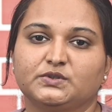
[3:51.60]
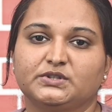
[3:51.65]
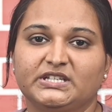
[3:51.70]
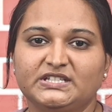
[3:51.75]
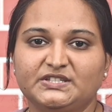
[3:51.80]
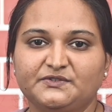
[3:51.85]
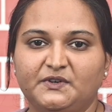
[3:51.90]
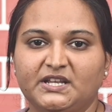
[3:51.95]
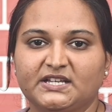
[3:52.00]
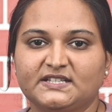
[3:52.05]

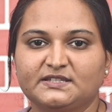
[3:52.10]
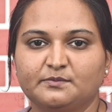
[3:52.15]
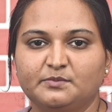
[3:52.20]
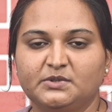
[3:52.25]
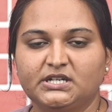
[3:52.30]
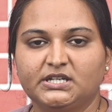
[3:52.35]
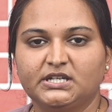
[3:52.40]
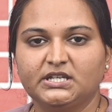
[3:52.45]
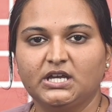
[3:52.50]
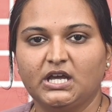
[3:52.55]
this
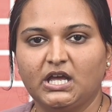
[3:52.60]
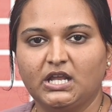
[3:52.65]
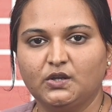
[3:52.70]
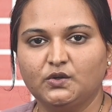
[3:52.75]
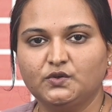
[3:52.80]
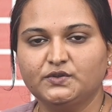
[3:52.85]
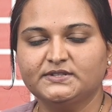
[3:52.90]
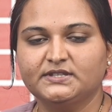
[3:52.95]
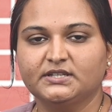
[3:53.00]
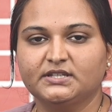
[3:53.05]
flexibility
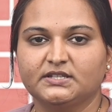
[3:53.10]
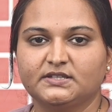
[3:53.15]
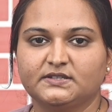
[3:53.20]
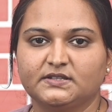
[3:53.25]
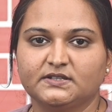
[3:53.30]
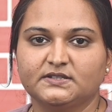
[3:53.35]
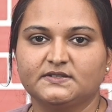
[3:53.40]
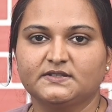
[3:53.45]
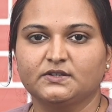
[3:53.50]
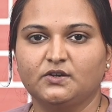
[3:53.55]
allows the
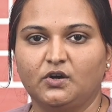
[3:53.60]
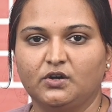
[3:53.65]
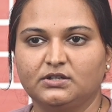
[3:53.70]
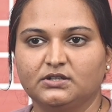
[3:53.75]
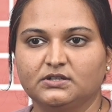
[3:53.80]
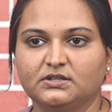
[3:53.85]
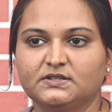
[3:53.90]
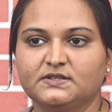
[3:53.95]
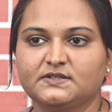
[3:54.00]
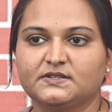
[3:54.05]
research
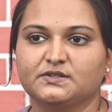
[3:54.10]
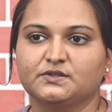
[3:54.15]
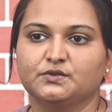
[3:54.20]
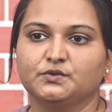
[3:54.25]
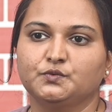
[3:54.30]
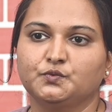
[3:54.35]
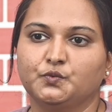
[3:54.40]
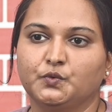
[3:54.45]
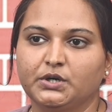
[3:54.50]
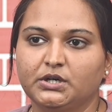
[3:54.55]
scholars to
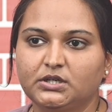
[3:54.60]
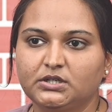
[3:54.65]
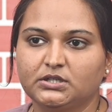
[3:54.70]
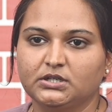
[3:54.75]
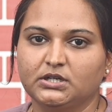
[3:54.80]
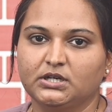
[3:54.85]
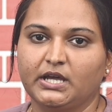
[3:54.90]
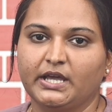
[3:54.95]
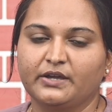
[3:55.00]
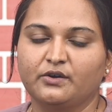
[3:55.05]

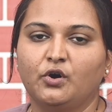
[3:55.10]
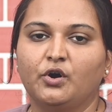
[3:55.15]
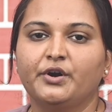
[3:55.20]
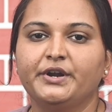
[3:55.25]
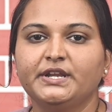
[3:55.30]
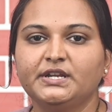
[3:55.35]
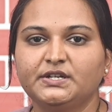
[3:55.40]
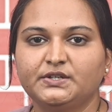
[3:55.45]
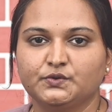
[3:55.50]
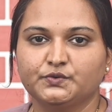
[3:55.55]
work
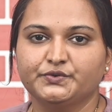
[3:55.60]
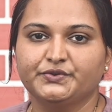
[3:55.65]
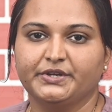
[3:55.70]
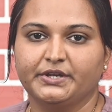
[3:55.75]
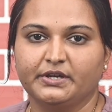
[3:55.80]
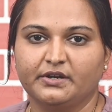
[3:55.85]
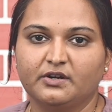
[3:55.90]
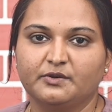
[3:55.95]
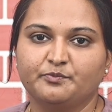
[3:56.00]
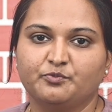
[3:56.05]
according to
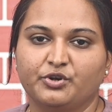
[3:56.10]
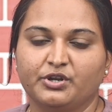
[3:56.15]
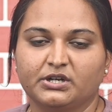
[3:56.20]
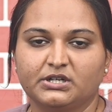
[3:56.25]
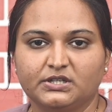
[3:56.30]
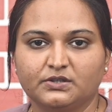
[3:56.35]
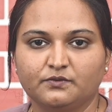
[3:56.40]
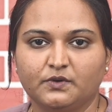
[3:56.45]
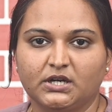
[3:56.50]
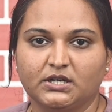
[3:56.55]
their
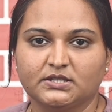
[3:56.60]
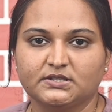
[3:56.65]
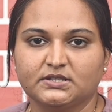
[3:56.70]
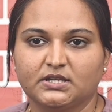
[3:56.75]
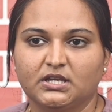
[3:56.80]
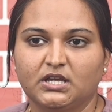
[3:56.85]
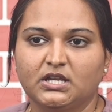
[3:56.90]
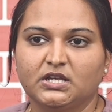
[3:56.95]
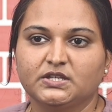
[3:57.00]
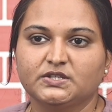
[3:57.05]
productive hours.
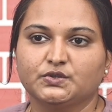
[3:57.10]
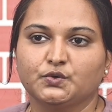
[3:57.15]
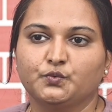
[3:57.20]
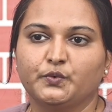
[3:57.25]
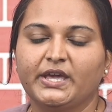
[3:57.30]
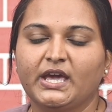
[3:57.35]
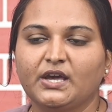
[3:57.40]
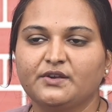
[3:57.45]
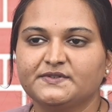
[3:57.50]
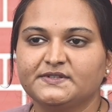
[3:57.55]
So
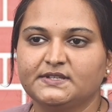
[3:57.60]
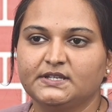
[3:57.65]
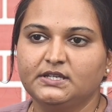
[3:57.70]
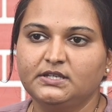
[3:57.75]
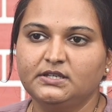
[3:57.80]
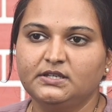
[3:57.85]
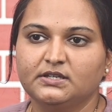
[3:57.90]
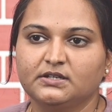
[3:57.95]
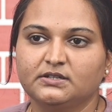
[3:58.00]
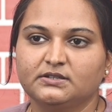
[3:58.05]
we have
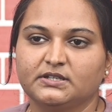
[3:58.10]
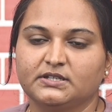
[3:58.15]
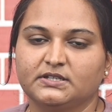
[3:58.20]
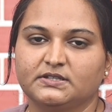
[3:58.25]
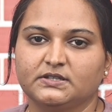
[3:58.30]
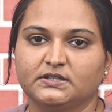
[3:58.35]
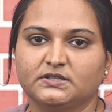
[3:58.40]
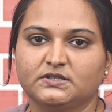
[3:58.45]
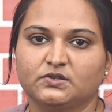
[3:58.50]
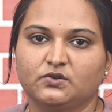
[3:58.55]
seen here the
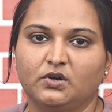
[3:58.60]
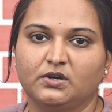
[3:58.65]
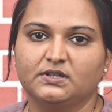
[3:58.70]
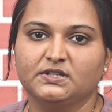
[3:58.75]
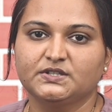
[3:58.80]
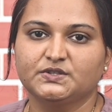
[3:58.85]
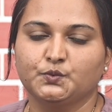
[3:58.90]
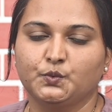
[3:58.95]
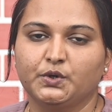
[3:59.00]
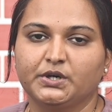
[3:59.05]
research
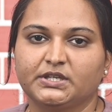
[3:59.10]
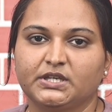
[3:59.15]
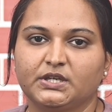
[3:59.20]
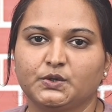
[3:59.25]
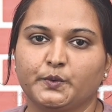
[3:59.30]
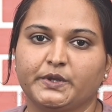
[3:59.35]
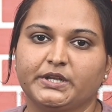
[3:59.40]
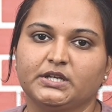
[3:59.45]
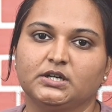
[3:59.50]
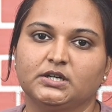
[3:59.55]
scholars
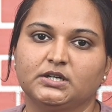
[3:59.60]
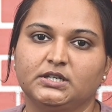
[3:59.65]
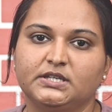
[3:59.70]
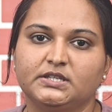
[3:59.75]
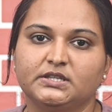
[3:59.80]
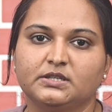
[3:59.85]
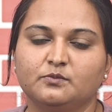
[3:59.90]
working very early in